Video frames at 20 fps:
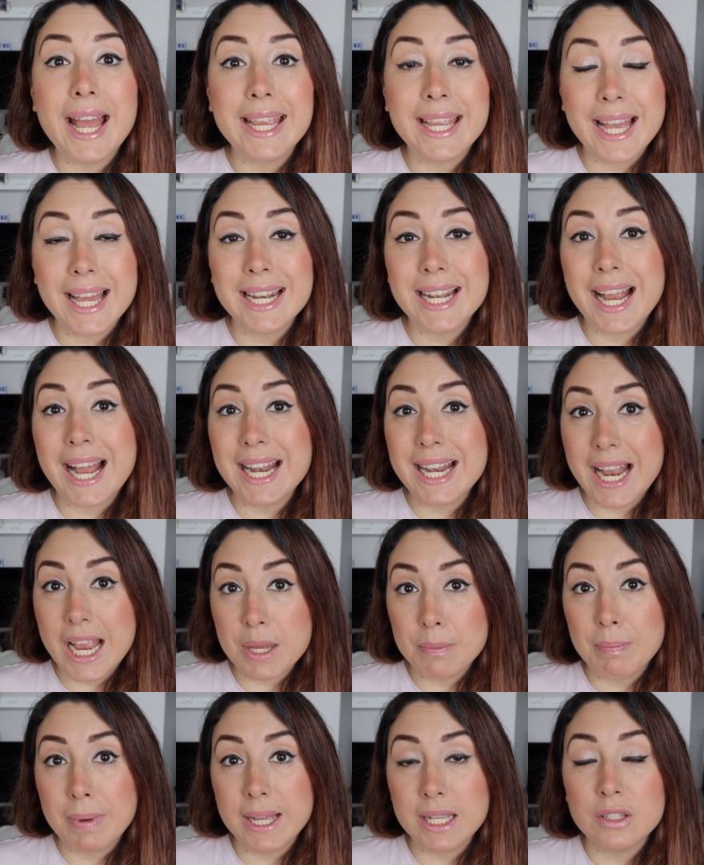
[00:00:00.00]
I got an
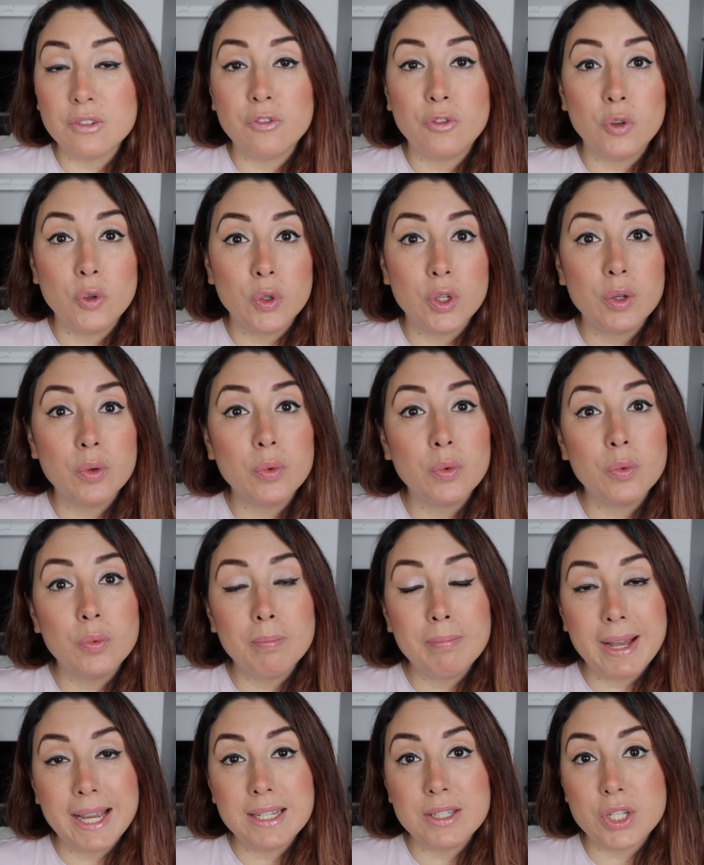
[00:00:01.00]
iPad for
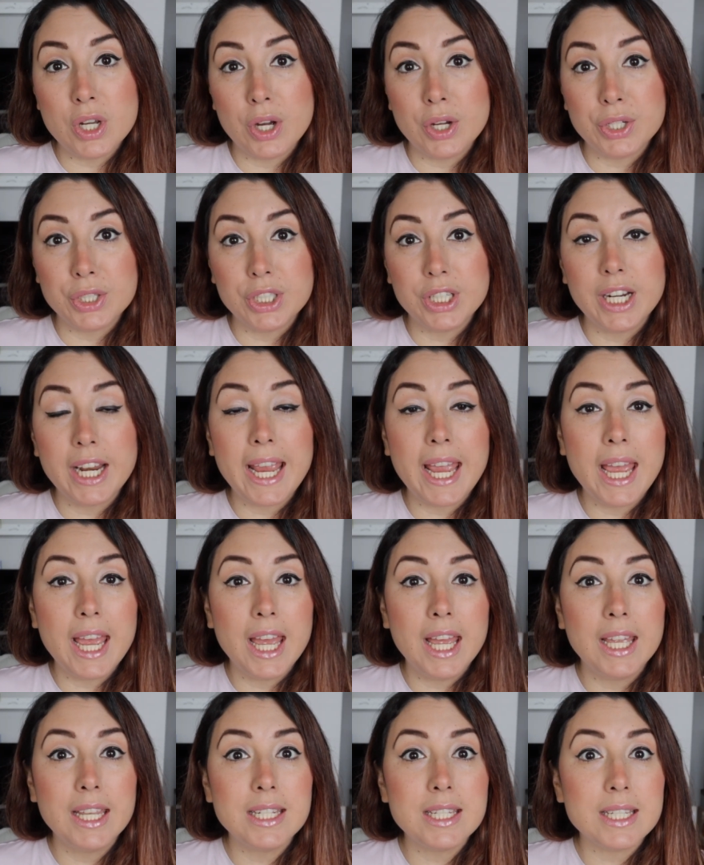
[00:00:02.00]
my daughter
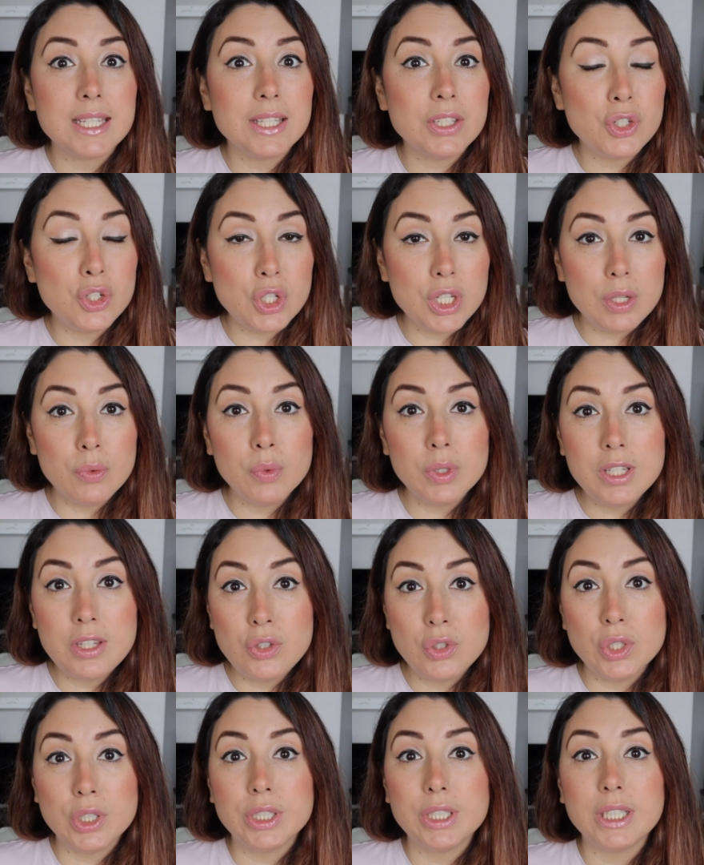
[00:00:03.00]
and she will
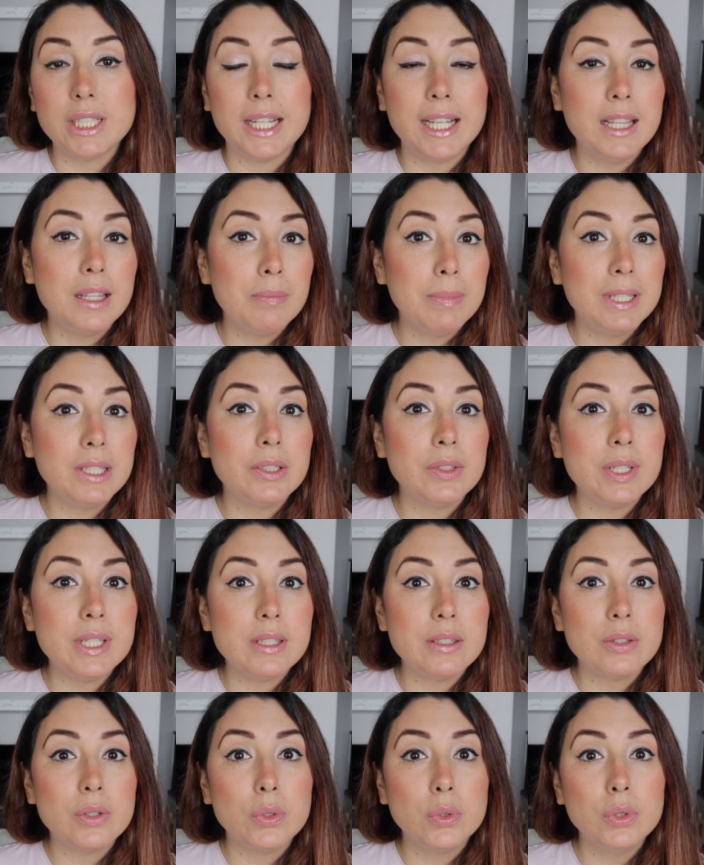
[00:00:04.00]
start elementary
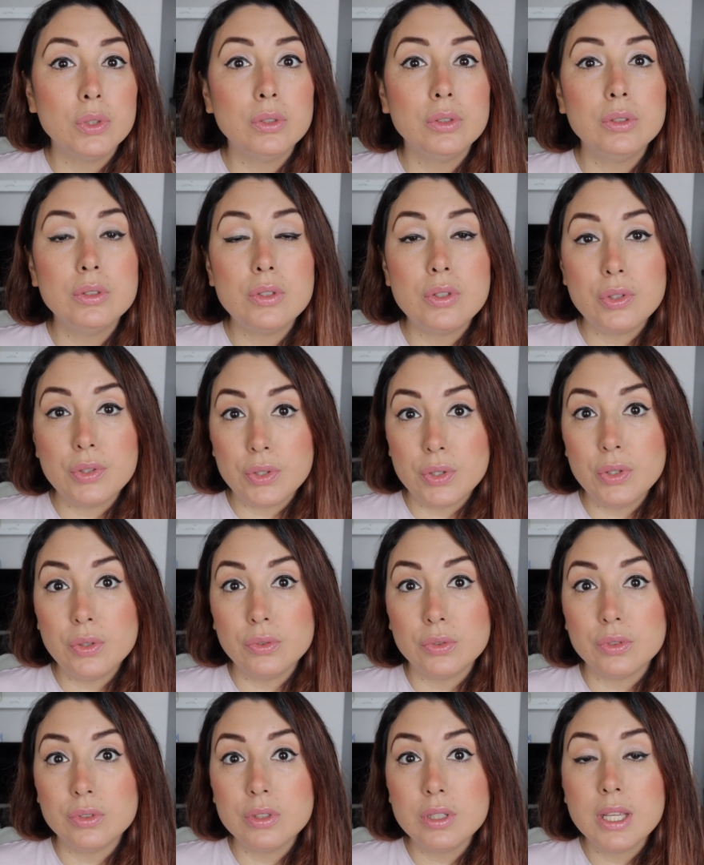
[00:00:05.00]
school
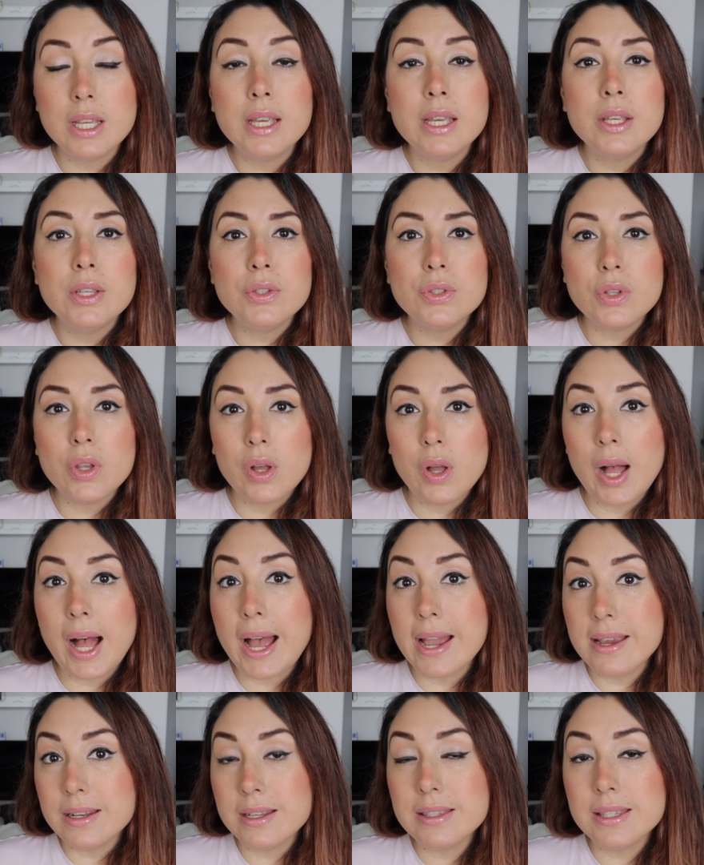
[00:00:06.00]
soon. So
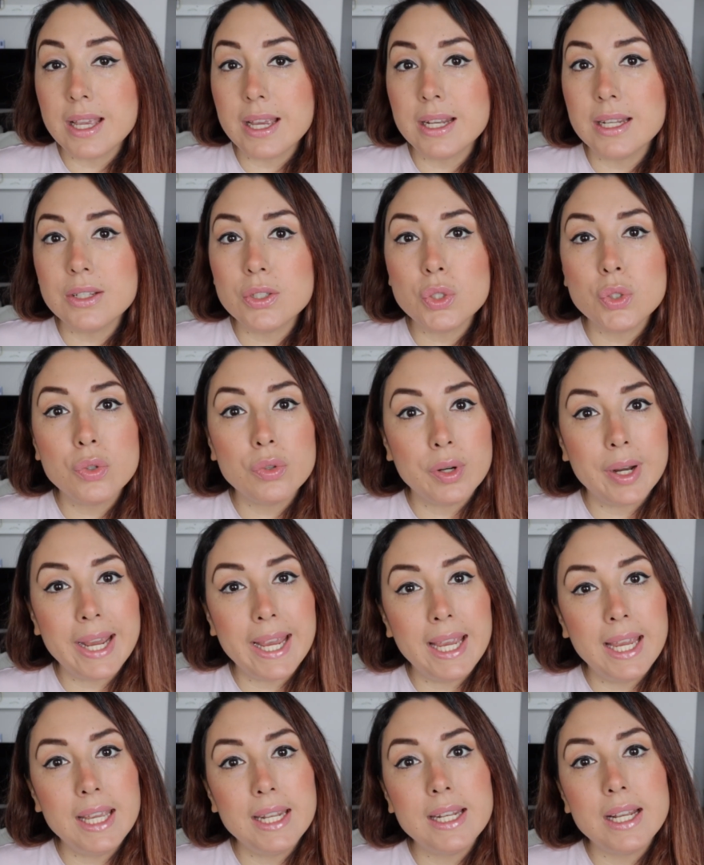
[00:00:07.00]
I decided to
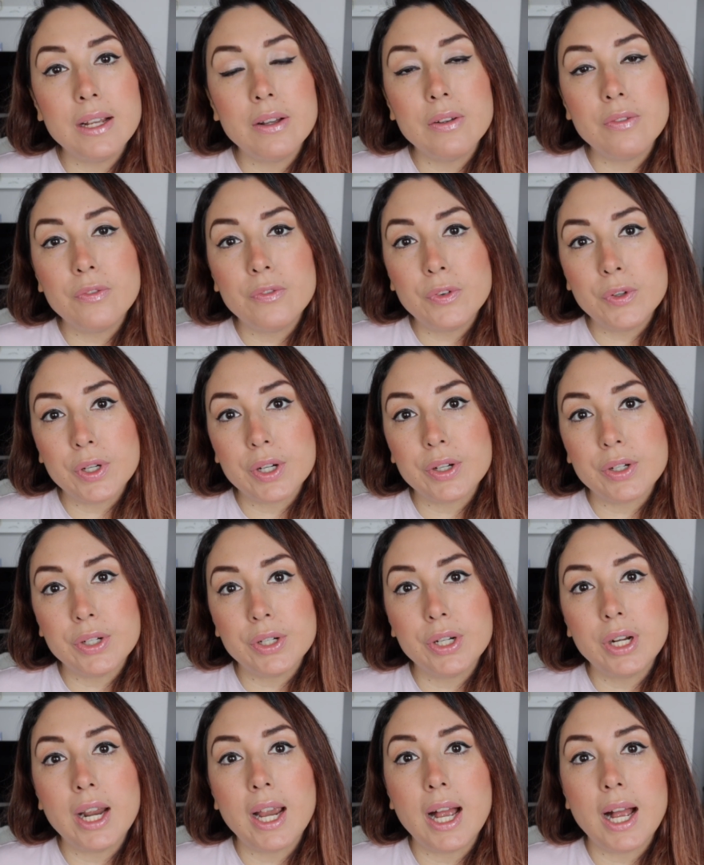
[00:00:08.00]
create for
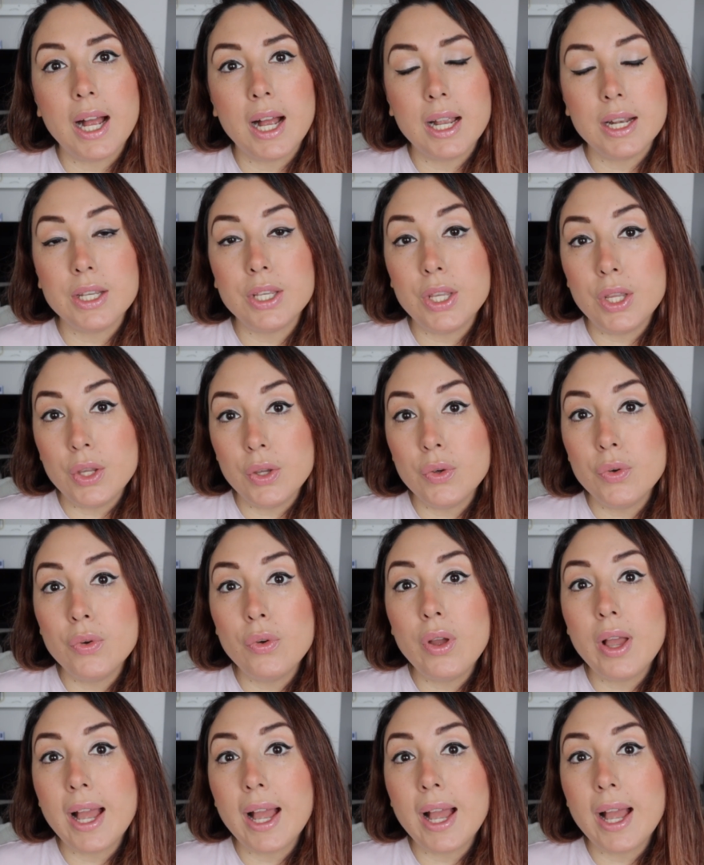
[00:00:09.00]
her a new